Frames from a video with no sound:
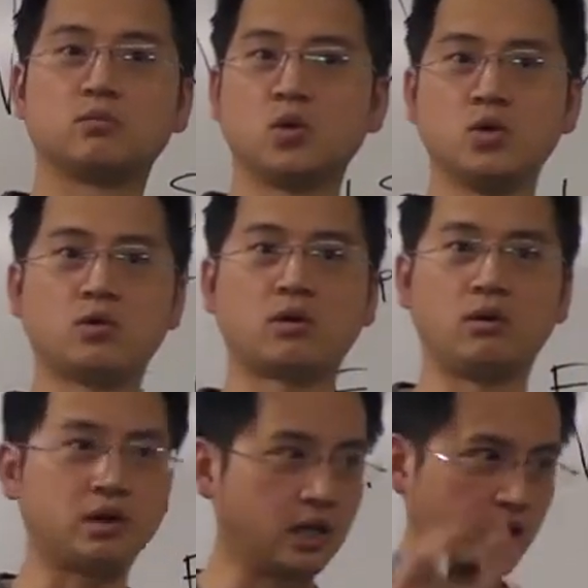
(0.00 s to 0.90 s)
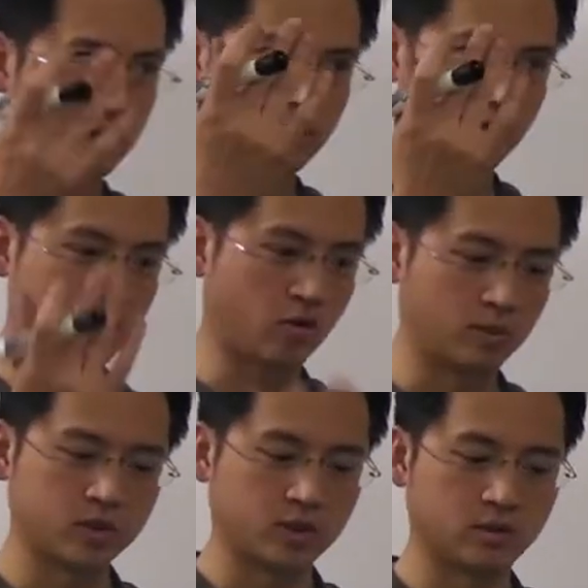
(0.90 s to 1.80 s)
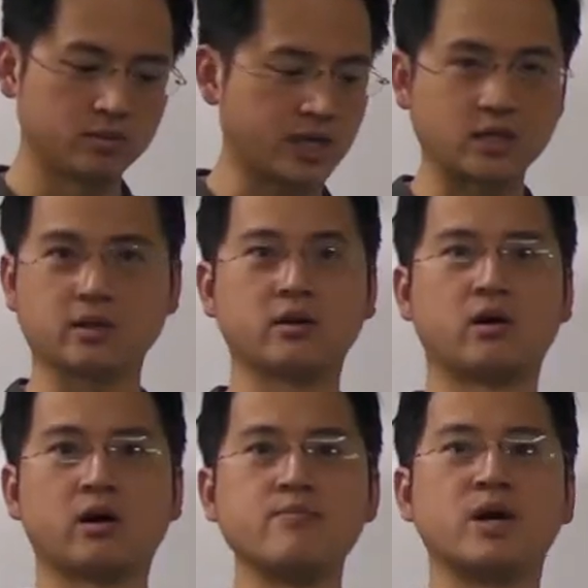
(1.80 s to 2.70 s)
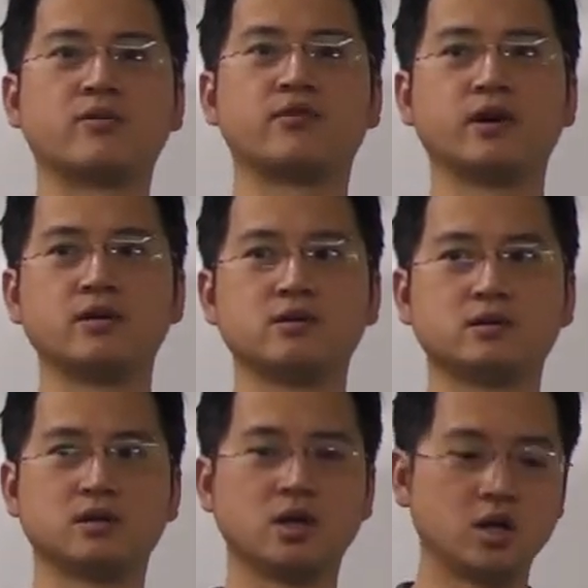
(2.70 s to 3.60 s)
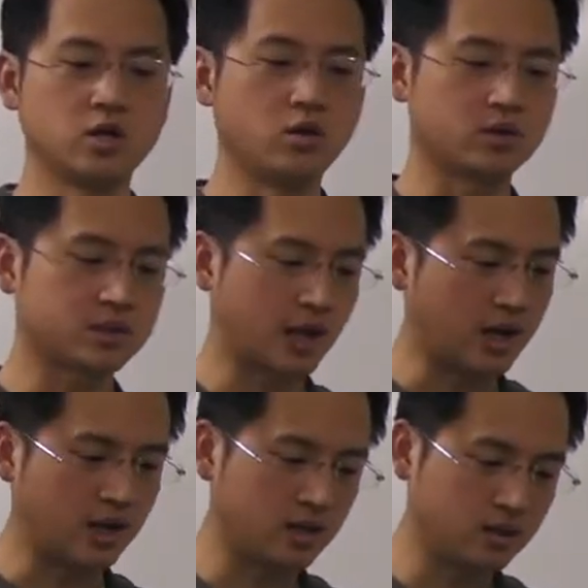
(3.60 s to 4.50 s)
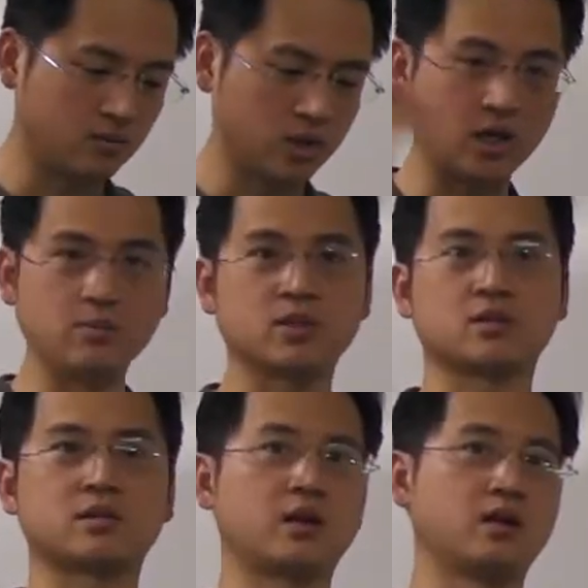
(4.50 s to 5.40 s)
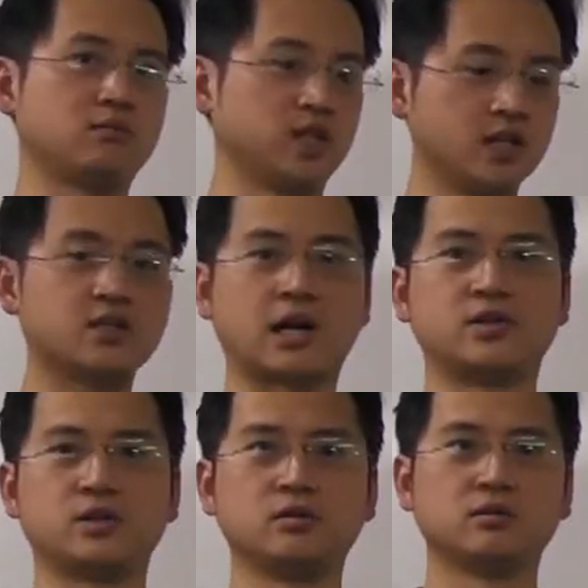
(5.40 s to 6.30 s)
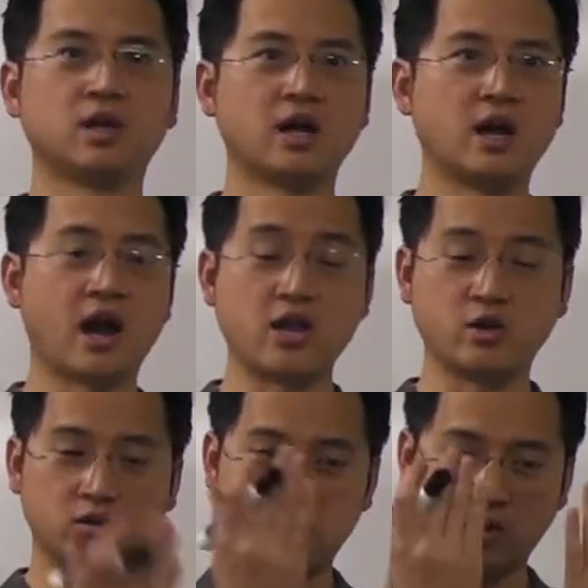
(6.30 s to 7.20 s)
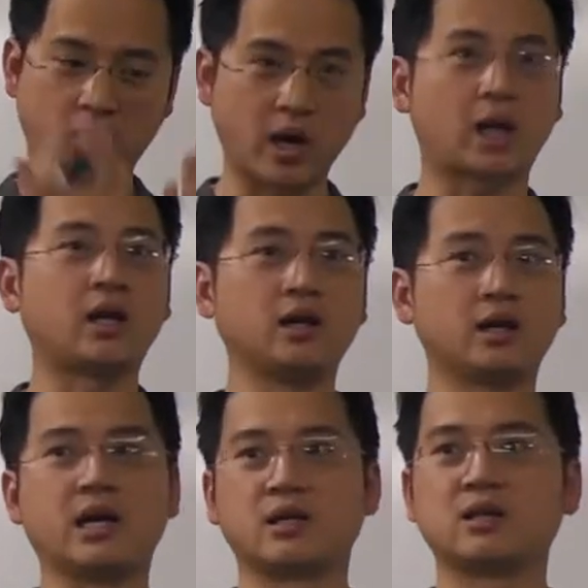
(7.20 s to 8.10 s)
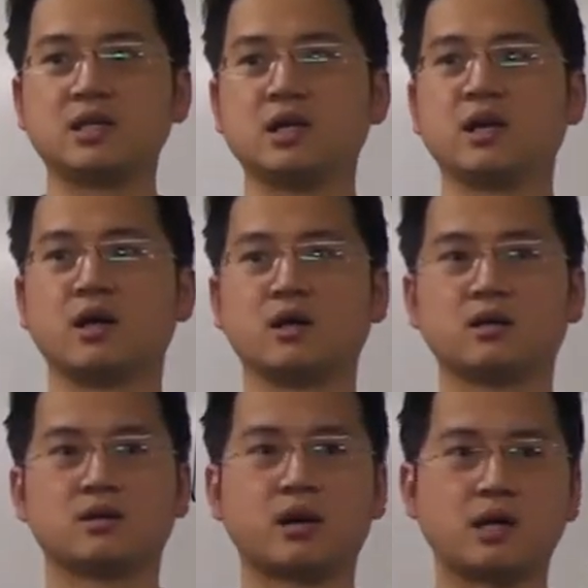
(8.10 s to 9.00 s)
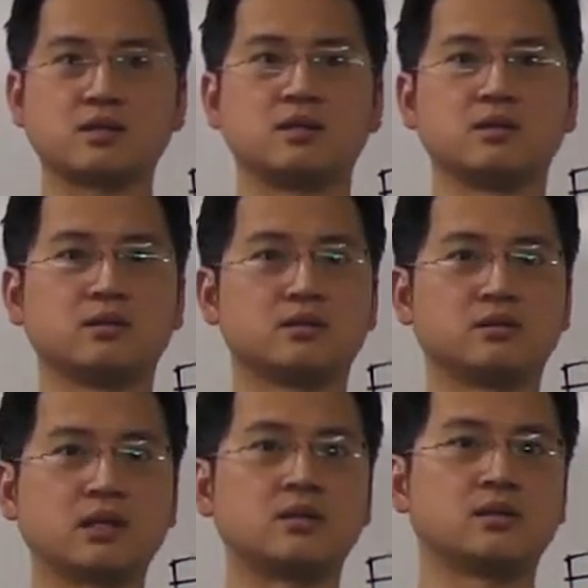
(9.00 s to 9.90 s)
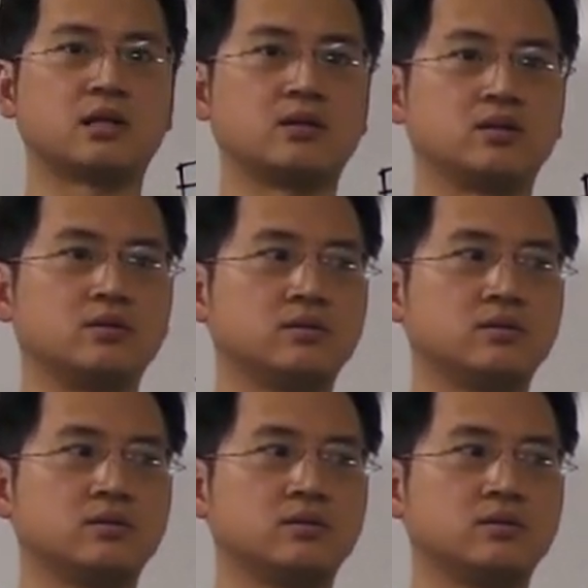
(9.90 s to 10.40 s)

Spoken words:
You are looking at the chromosomes as they are in metaphase. You are staining with giemsa stain in situ, and you're directly looking at the DNA as it is. That's in situ.